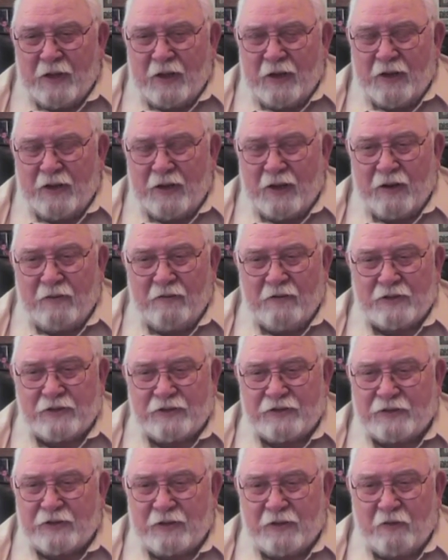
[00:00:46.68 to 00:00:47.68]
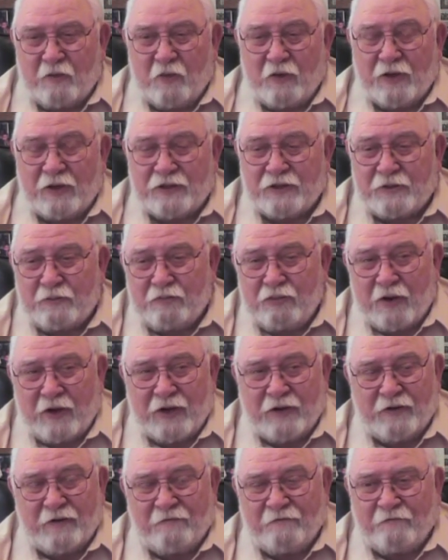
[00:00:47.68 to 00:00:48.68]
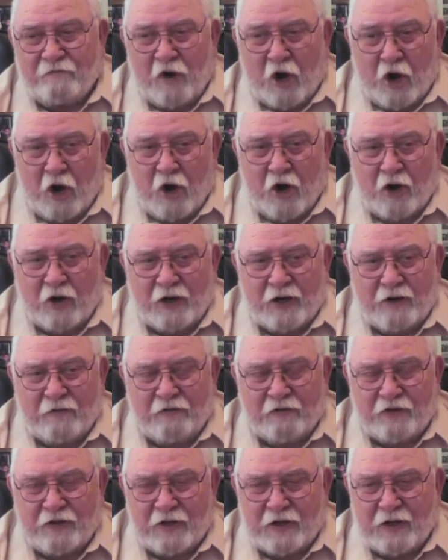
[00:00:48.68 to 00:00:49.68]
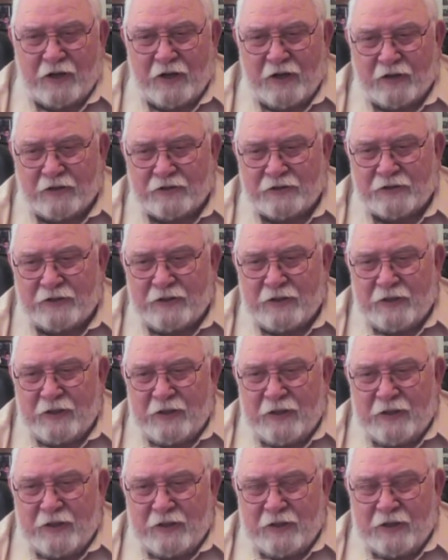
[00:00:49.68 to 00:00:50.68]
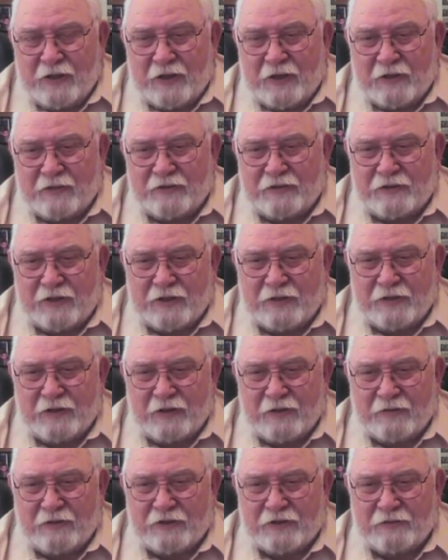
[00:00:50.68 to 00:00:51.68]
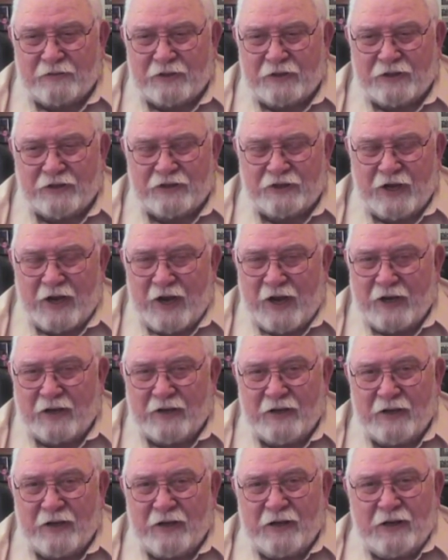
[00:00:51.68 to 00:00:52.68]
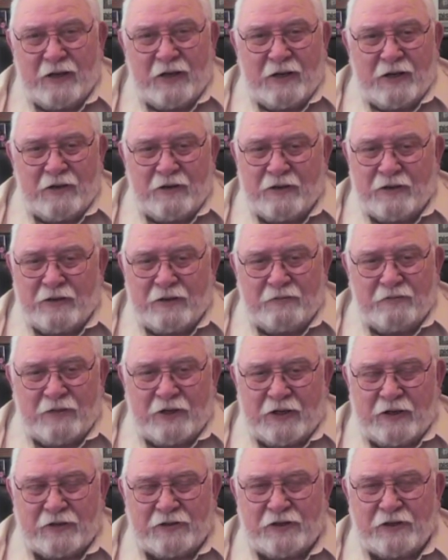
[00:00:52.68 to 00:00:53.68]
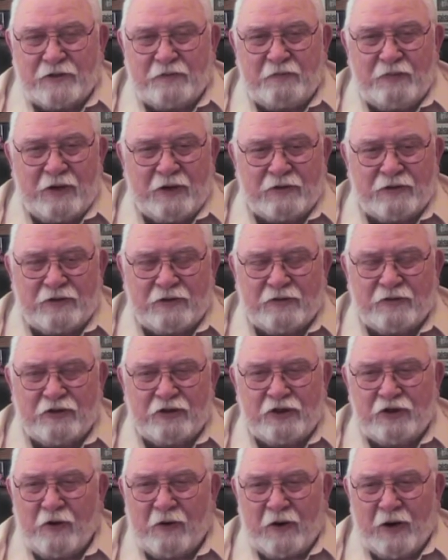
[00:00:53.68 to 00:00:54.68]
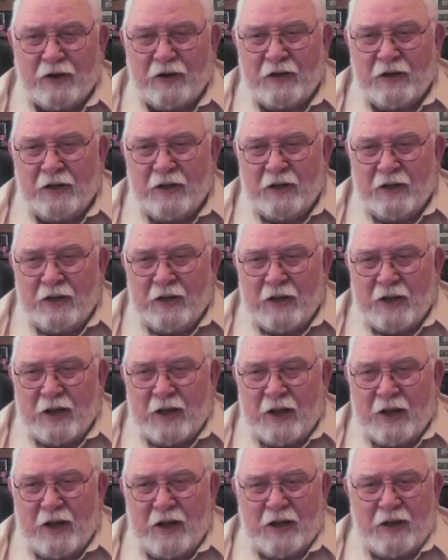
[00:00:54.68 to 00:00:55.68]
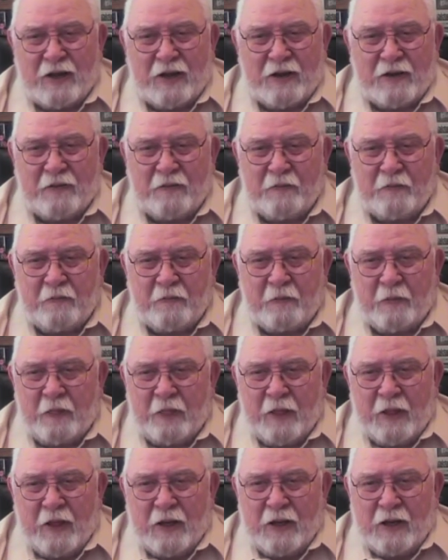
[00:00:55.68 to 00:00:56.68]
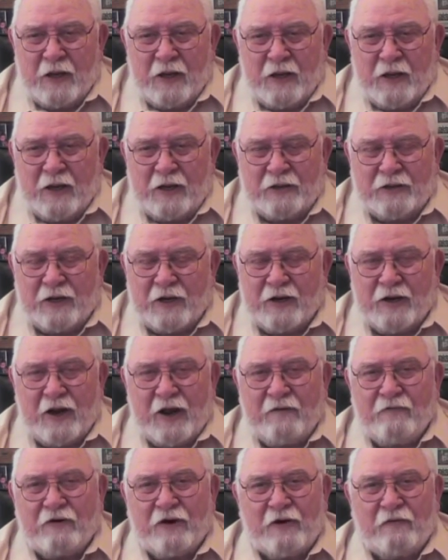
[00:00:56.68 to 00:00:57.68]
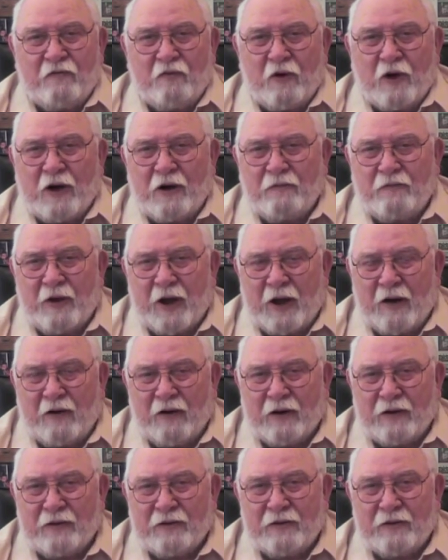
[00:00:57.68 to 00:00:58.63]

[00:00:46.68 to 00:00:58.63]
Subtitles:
And they was wanting us to bring it in the fog and everything else, you know. So I told them, I said, well, the Jag, because it's built so short, it doesn't have enough rudder power.